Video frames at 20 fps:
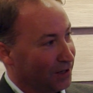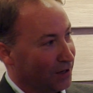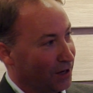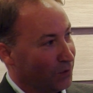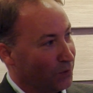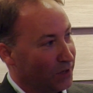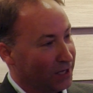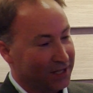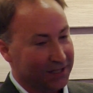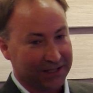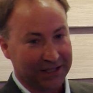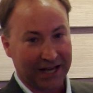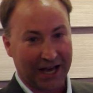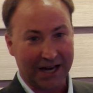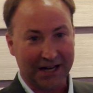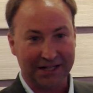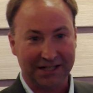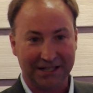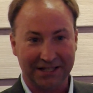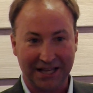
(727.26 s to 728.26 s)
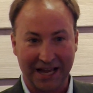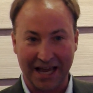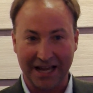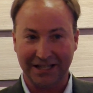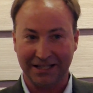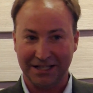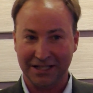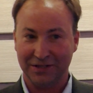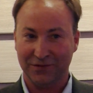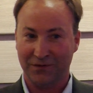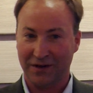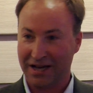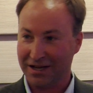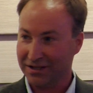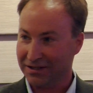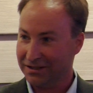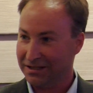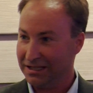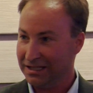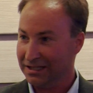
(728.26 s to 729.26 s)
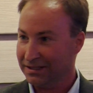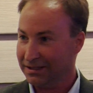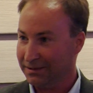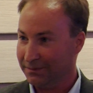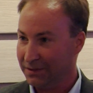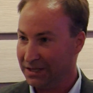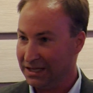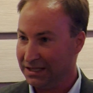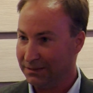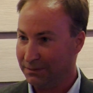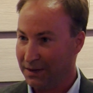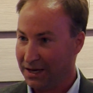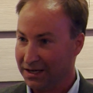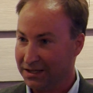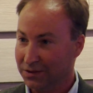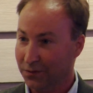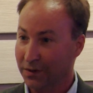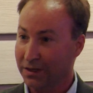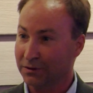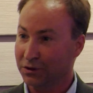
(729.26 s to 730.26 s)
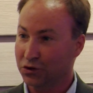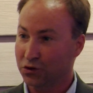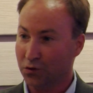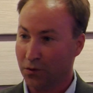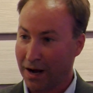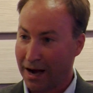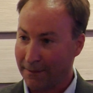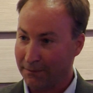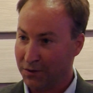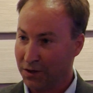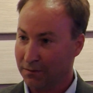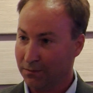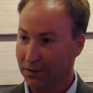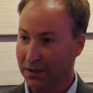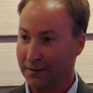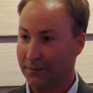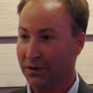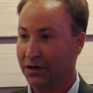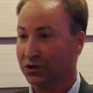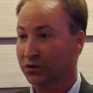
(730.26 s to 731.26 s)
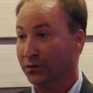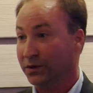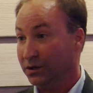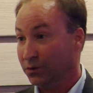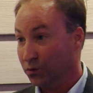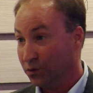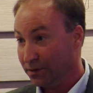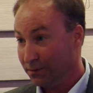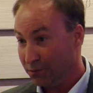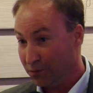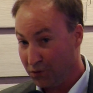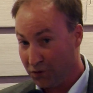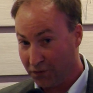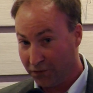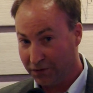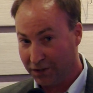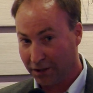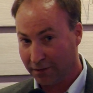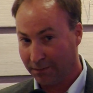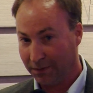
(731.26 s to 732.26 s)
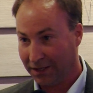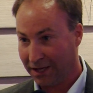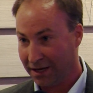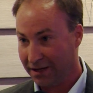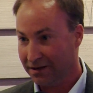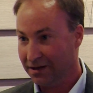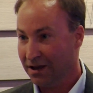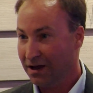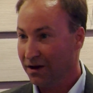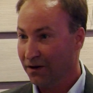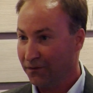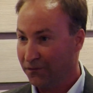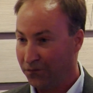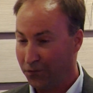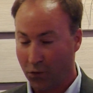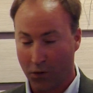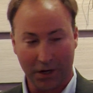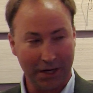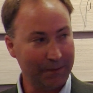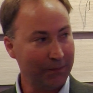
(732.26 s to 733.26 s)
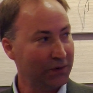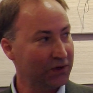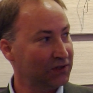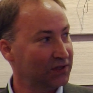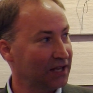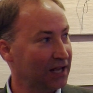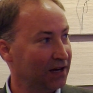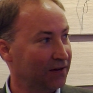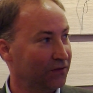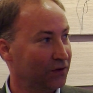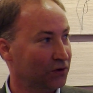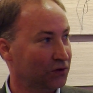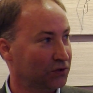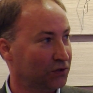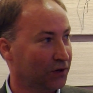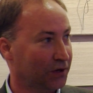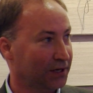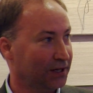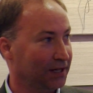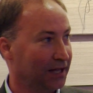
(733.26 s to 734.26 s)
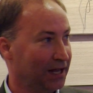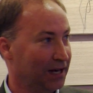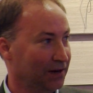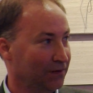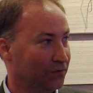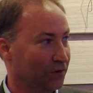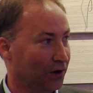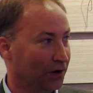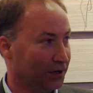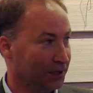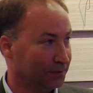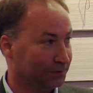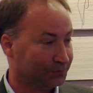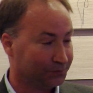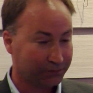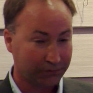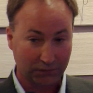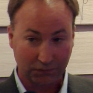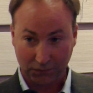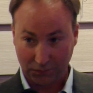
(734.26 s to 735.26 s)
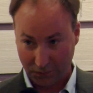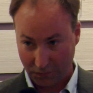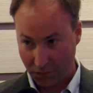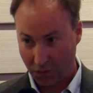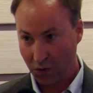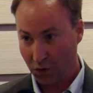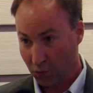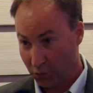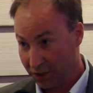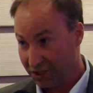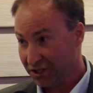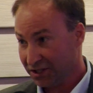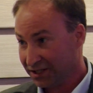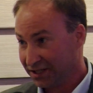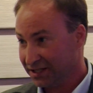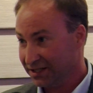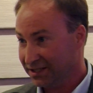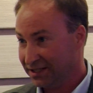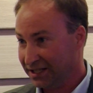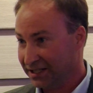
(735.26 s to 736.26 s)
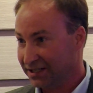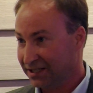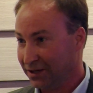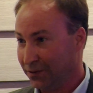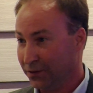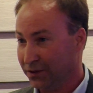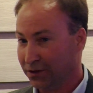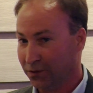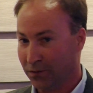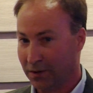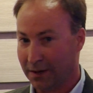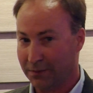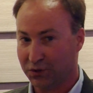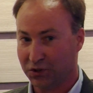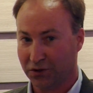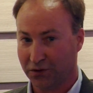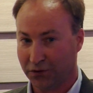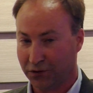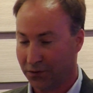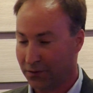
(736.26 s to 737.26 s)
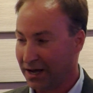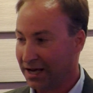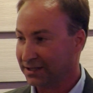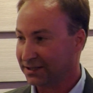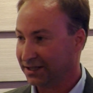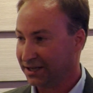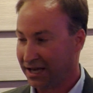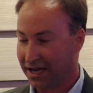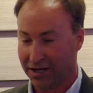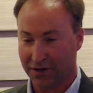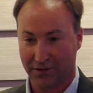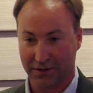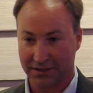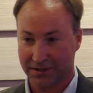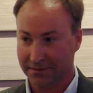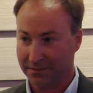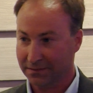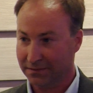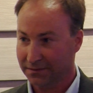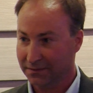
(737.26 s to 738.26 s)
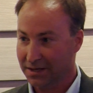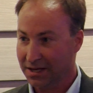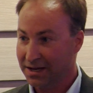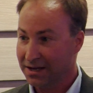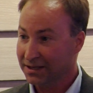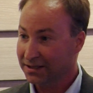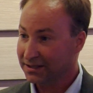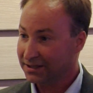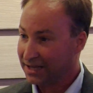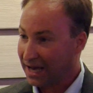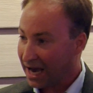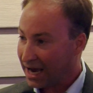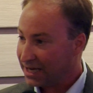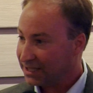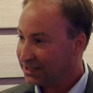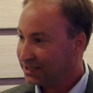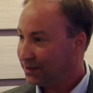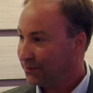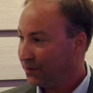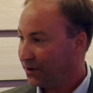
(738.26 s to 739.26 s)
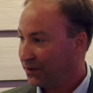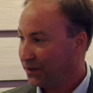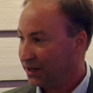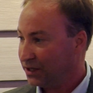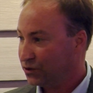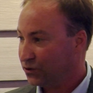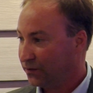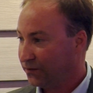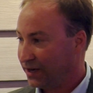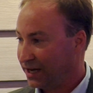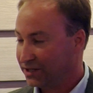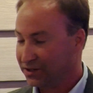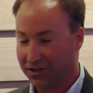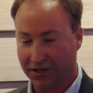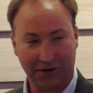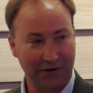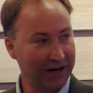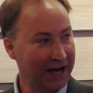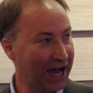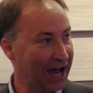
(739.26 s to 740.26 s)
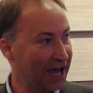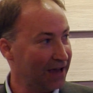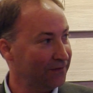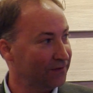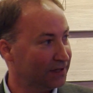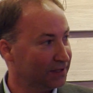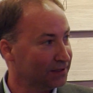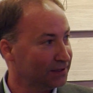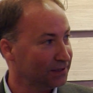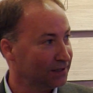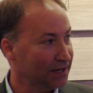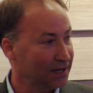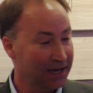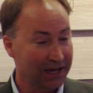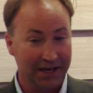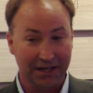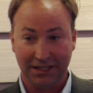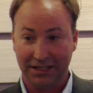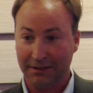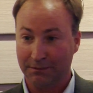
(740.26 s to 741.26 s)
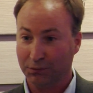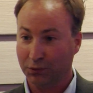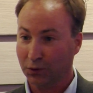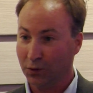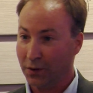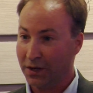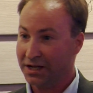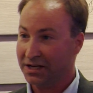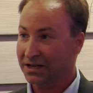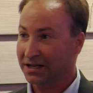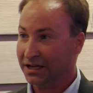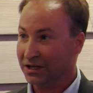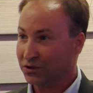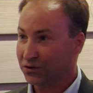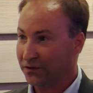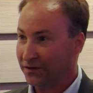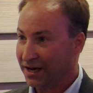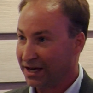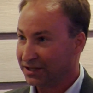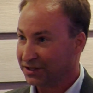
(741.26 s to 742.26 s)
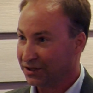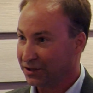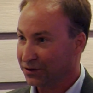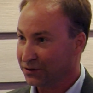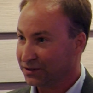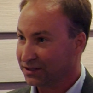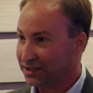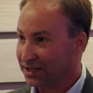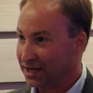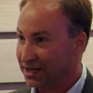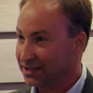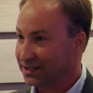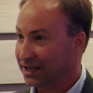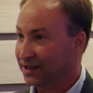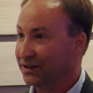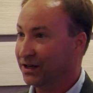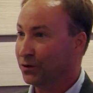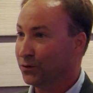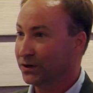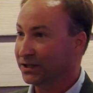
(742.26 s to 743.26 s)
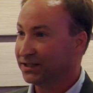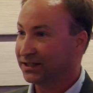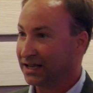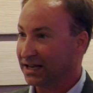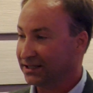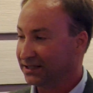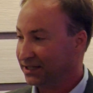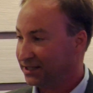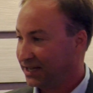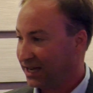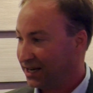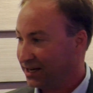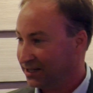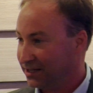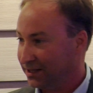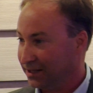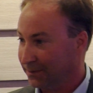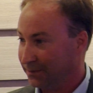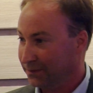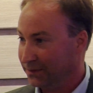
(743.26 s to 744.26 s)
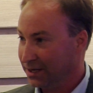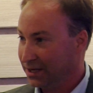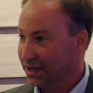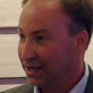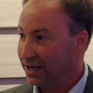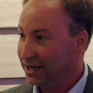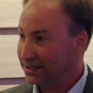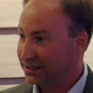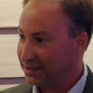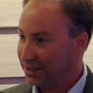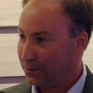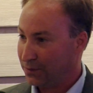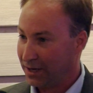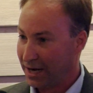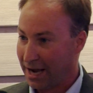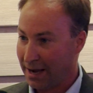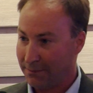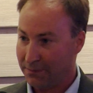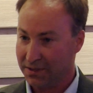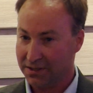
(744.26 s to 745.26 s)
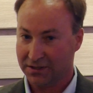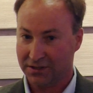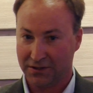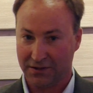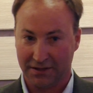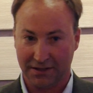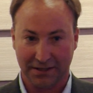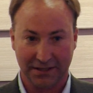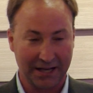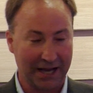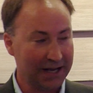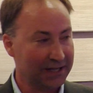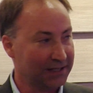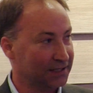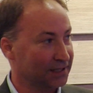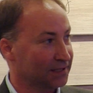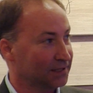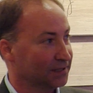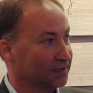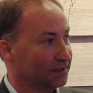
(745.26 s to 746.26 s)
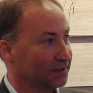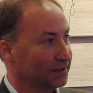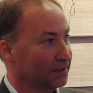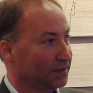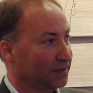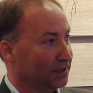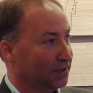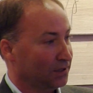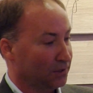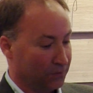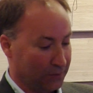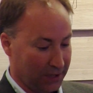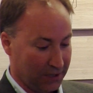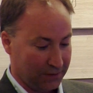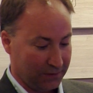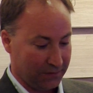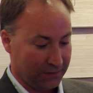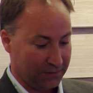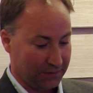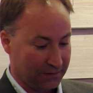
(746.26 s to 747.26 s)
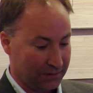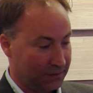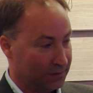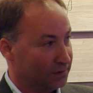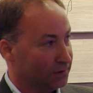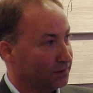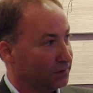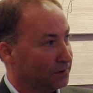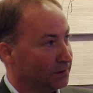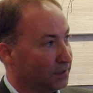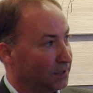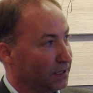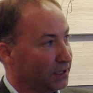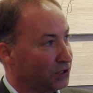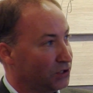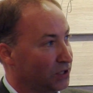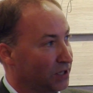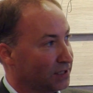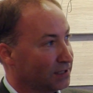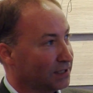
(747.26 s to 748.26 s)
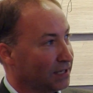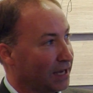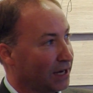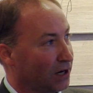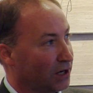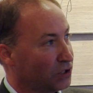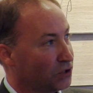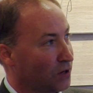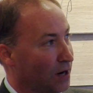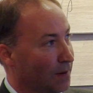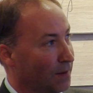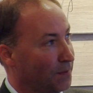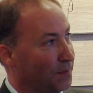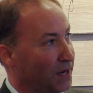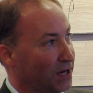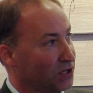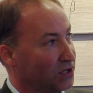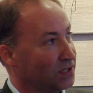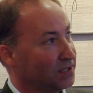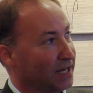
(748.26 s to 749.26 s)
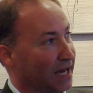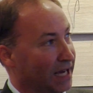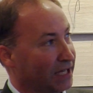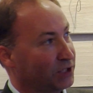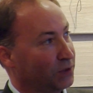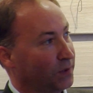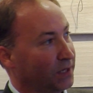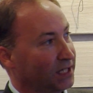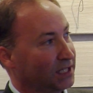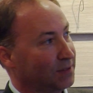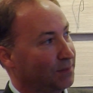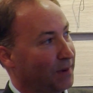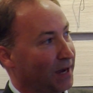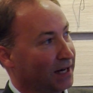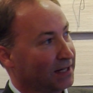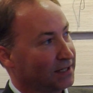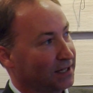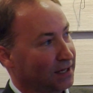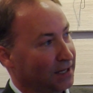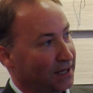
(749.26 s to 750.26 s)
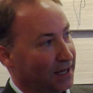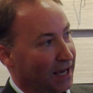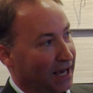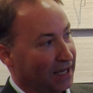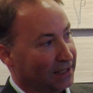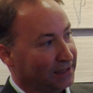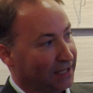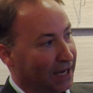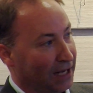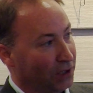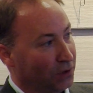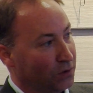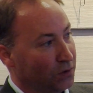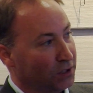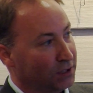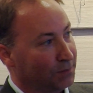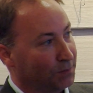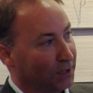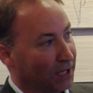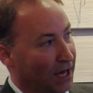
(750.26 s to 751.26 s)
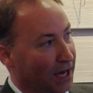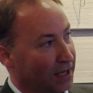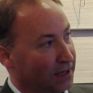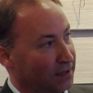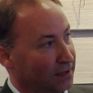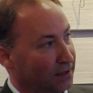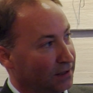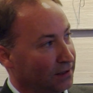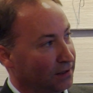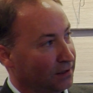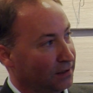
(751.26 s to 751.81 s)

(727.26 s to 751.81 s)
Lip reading: And we decided to take these pigs, we drop their blood pressure, we remove their blood, 40% of their circulating volume, which is consistent with a ruptured thoracic aneurysm, sized them with intravascular IVUS, deployed an intravascular stent, and then resuscitated them and see what happens to the sizes. Well, just like our trauma patients, as you would expect, as they lose blood,